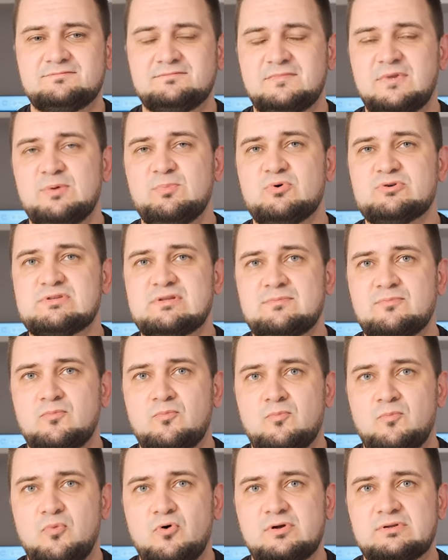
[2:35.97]
The most
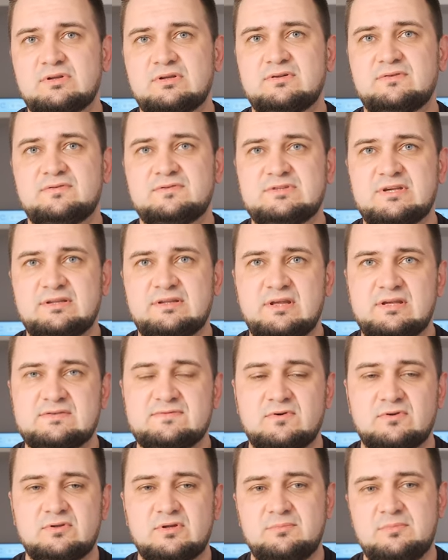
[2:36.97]
important settings
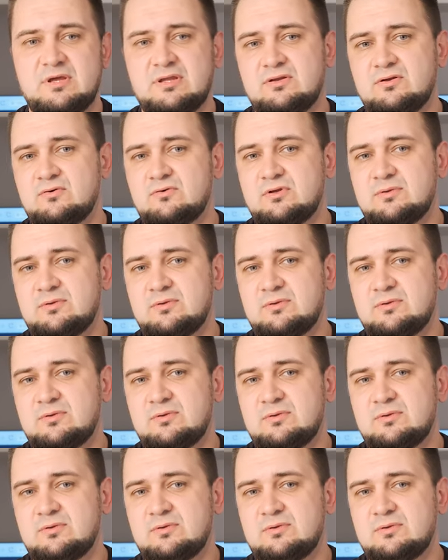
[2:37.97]
from the menu,